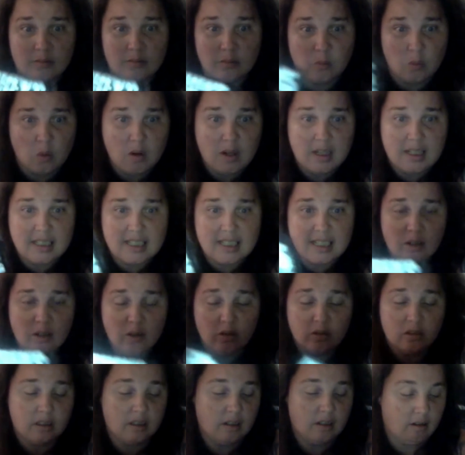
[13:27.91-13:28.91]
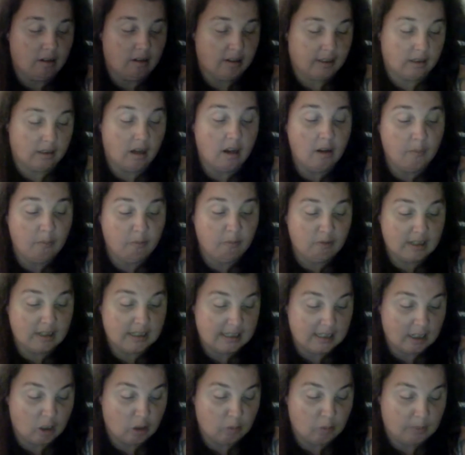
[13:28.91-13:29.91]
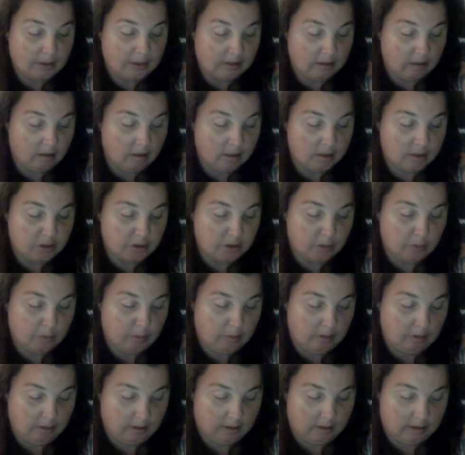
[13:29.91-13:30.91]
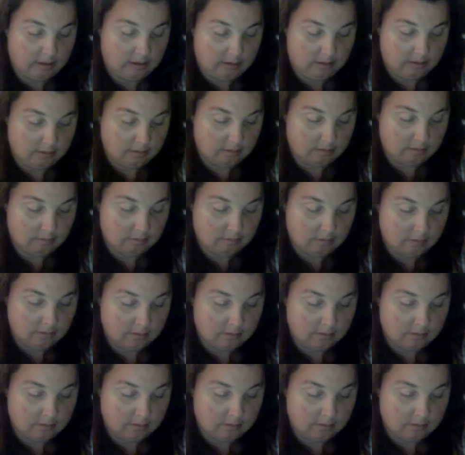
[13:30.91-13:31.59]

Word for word: What is there not to like? I'm really hoping that I do like this.